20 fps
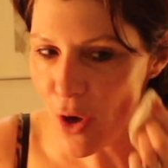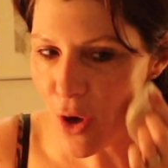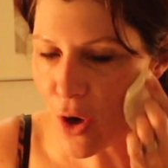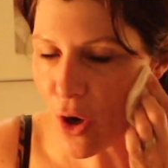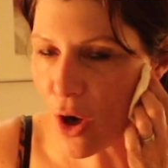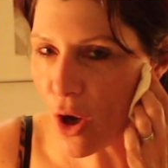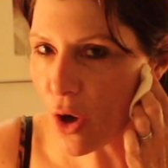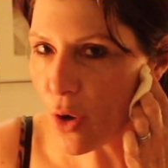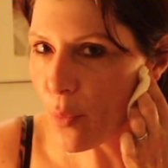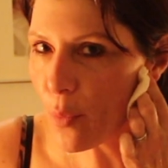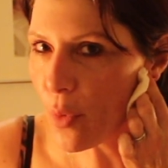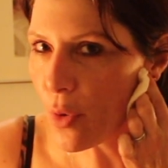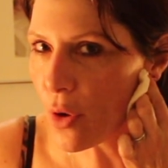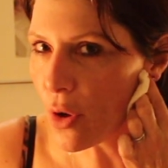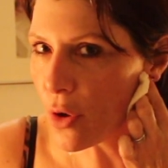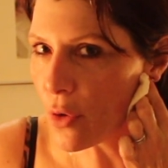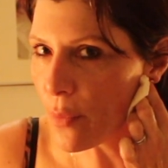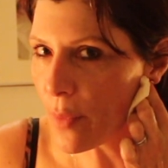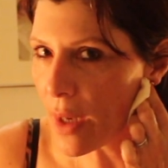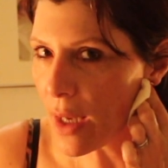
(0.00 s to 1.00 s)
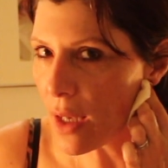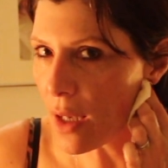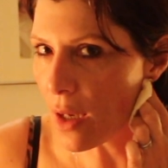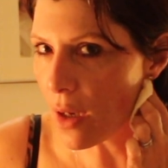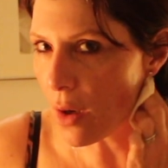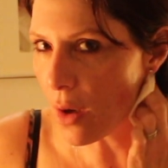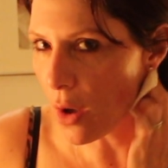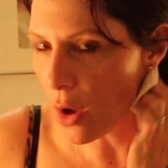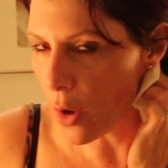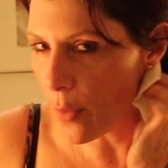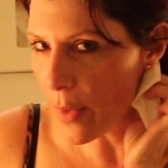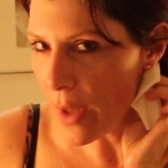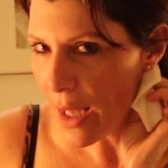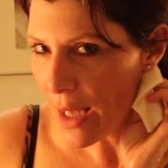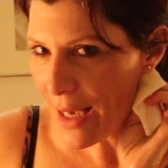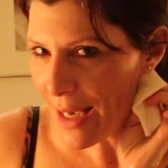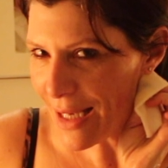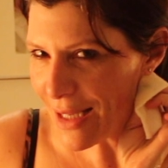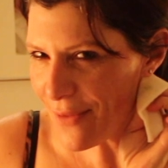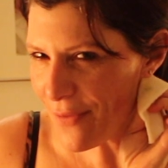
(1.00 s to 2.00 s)
clog pore on my earlobe.
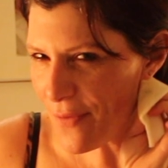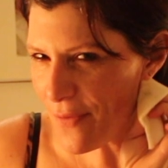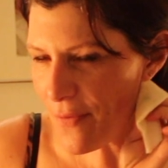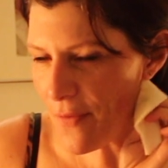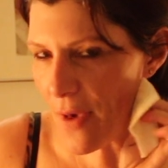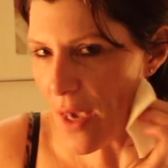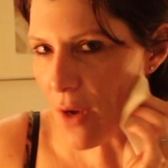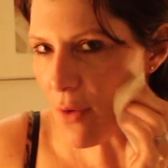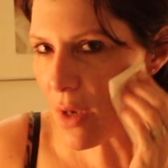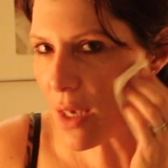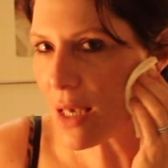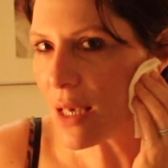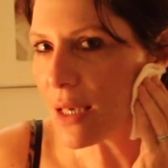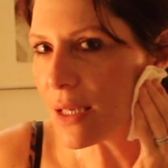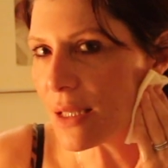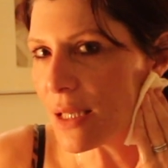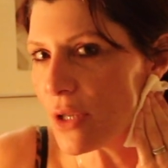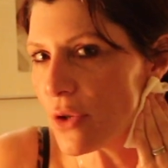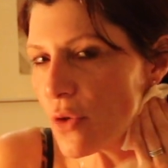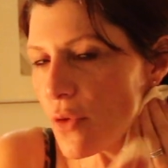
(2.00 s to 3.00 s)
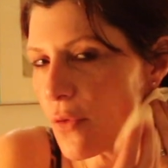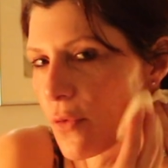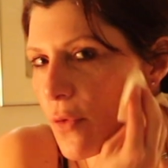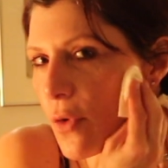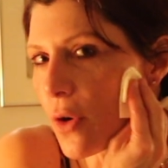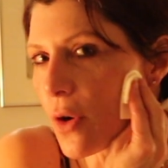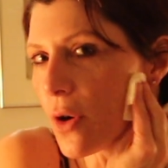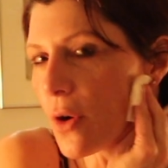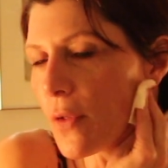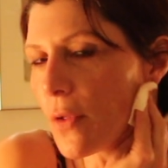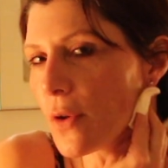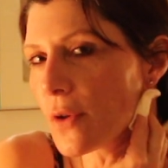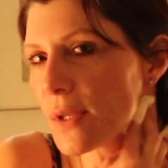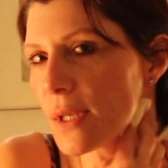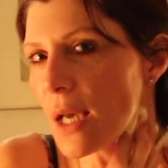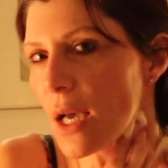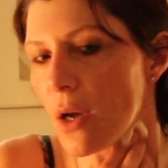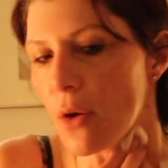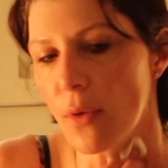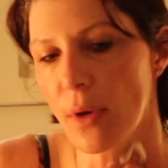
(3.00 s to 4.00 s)
It's very easy to forget
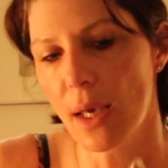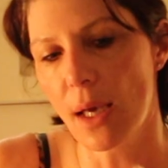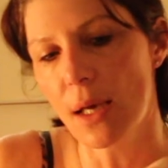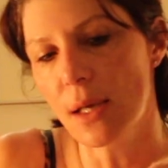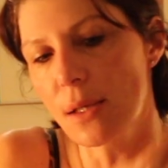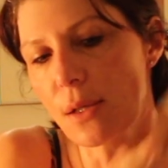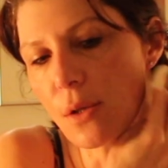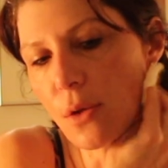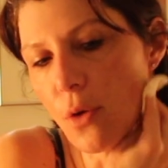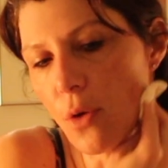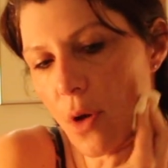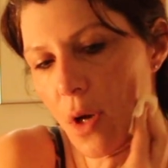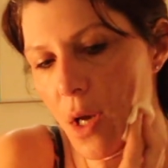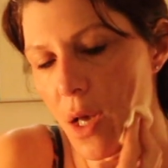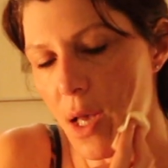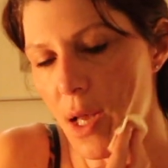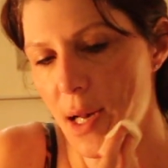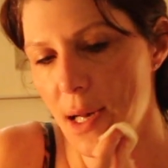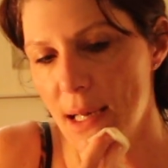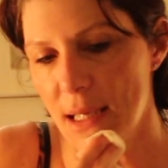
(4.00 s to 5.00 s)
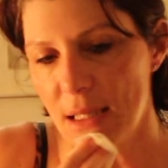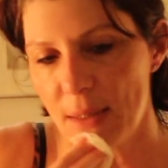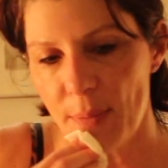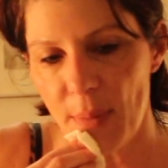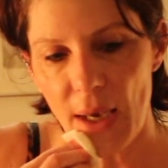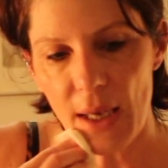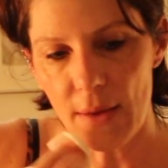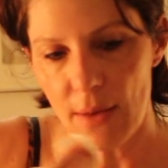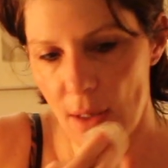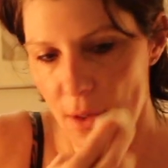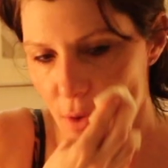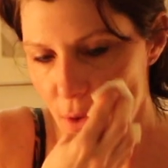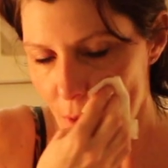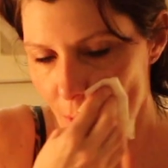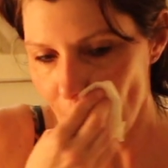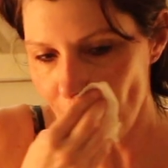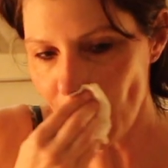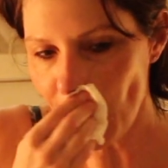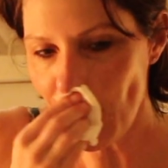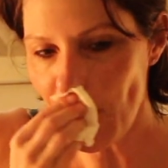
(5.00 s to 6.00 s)
those areas. So let's pay
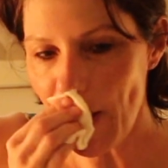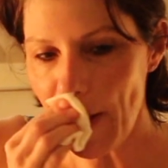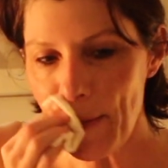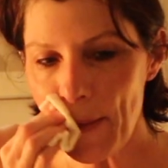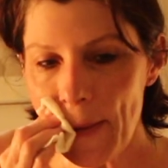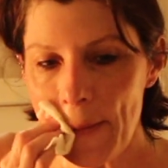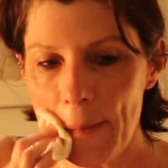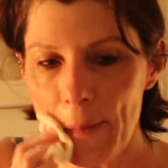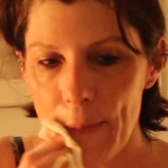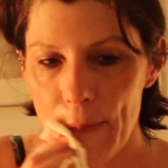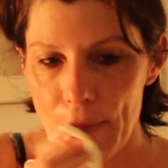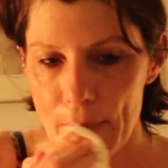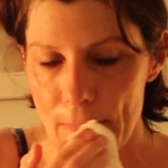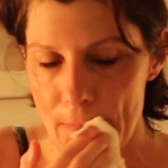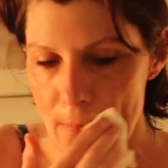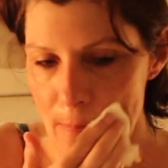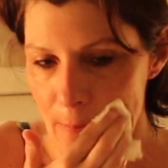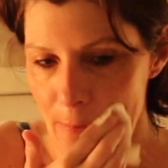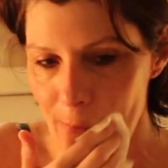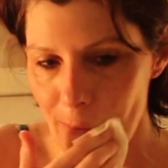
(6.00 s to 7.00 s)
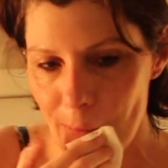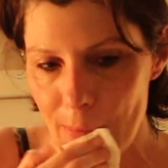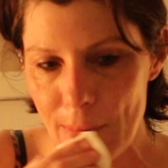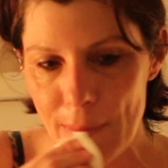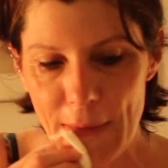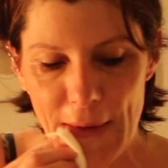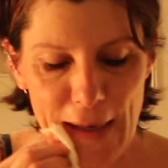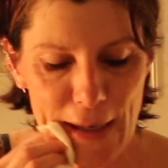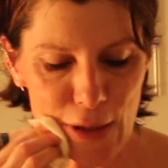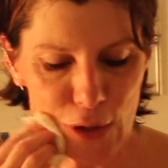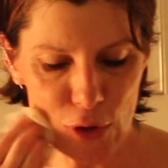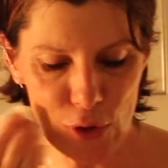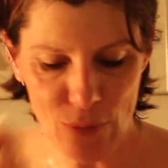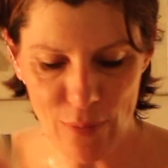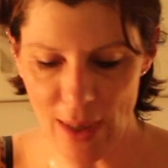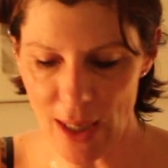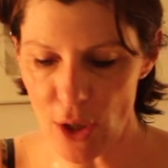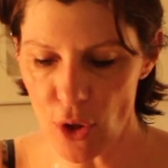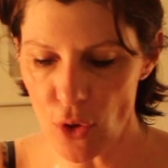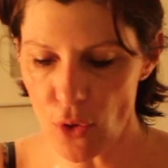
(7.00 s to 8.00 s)
attention to them. And to
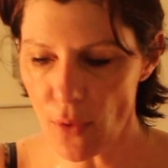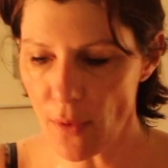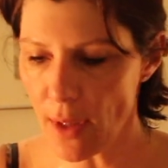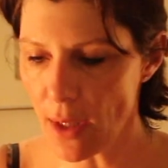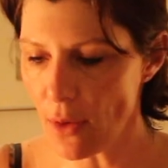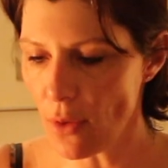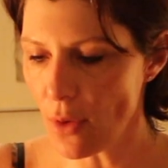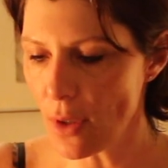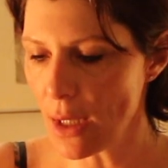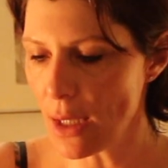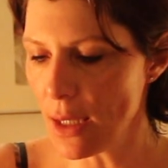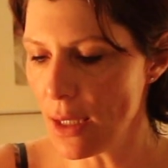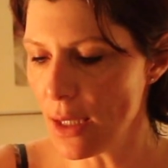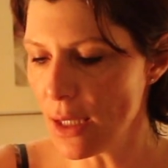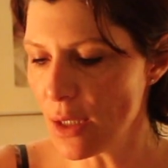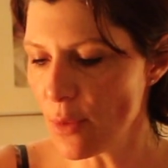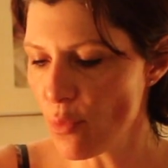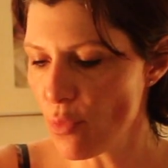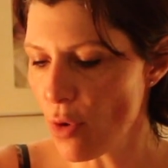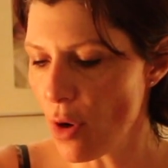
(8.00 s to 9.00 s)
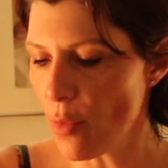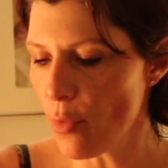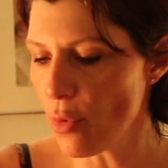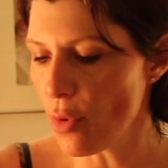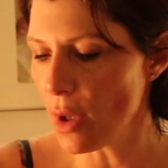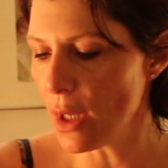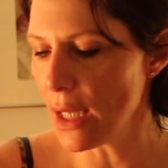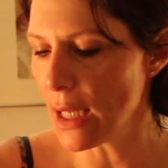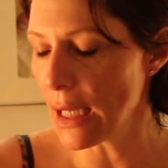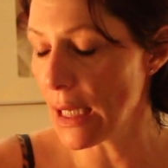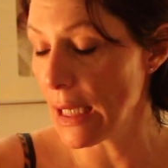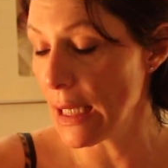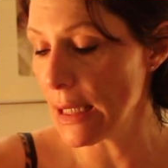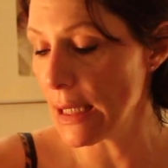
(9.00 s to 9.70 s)
make sure that the skin is properly